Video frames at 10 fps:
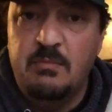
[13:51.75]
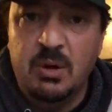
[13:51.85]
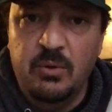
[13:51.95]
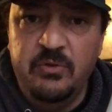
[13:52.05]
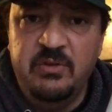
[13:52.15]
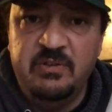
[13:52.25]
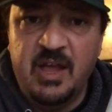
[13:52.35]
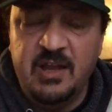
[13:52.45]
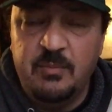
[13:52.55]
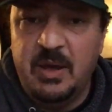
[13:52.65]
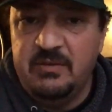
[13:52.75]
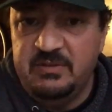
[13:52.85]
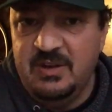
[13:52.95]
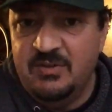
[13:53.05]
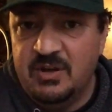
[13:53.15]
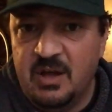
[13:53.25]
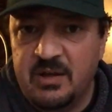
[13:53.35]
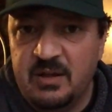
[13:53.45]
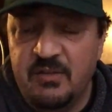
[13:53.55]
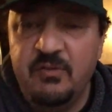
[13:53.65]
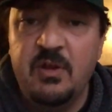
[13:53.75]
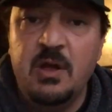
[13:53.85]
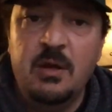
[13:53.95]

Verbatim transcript: both designed by Stephen Cunliffe,